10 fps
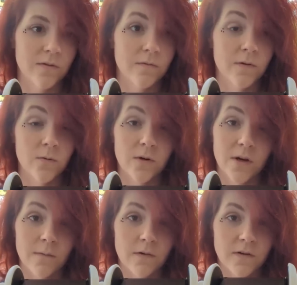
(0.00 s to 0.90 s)
the phone
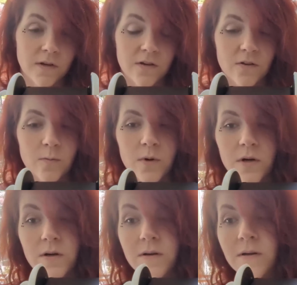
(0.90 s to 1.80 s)
conversation
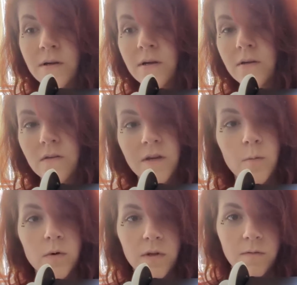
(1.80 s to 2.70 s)
part
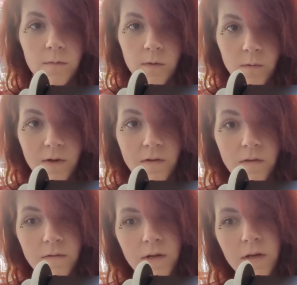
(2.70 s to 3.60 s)
separately from the rest
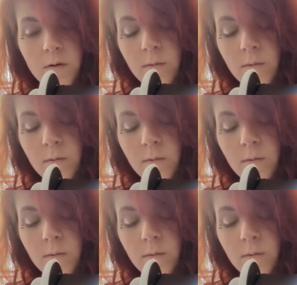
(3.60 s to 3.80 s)
of the video